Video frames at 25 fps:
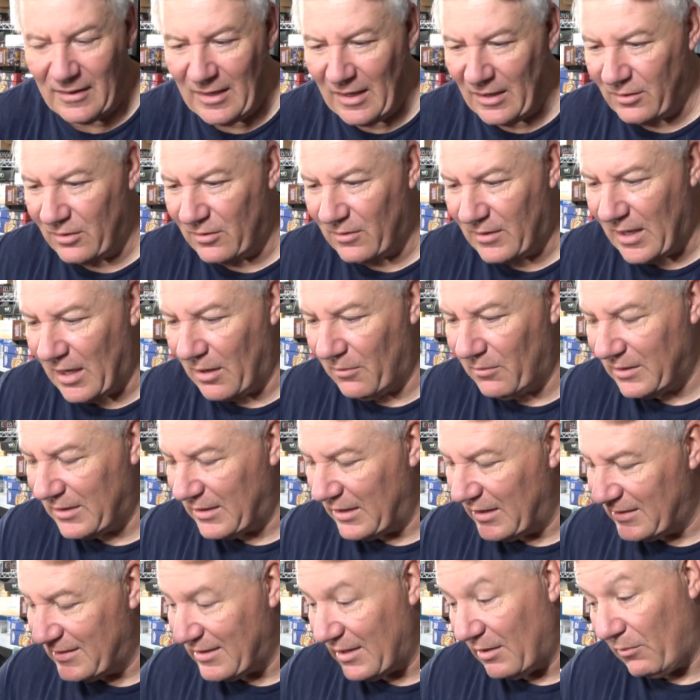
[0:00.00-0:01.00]
that you get with
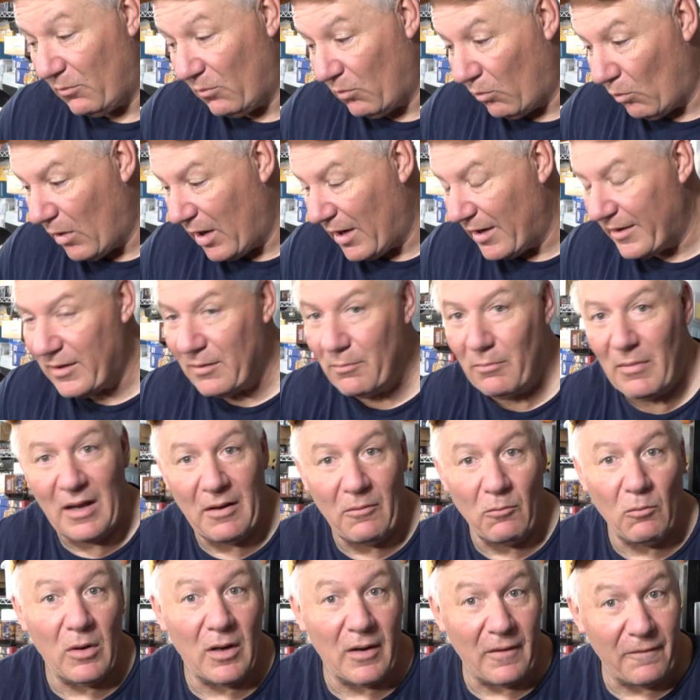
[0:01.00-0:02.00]
this and why you
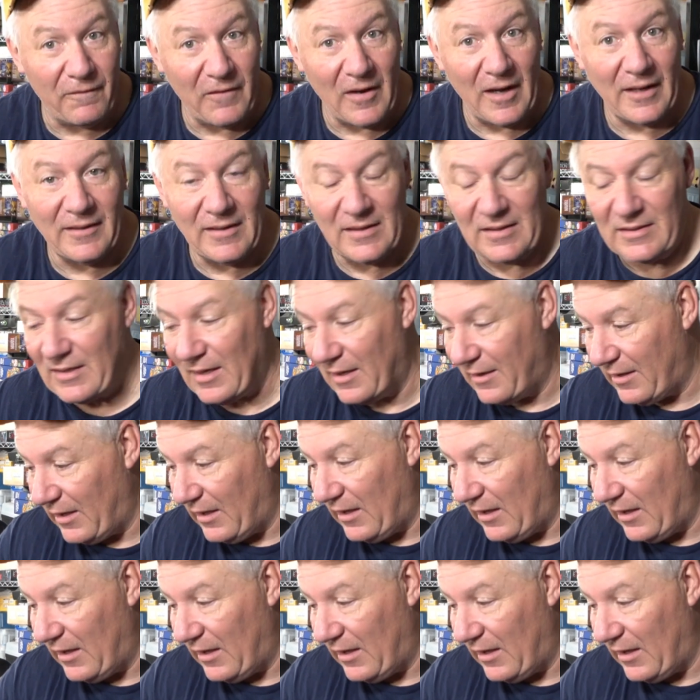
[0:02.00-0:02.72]
might wanna find this on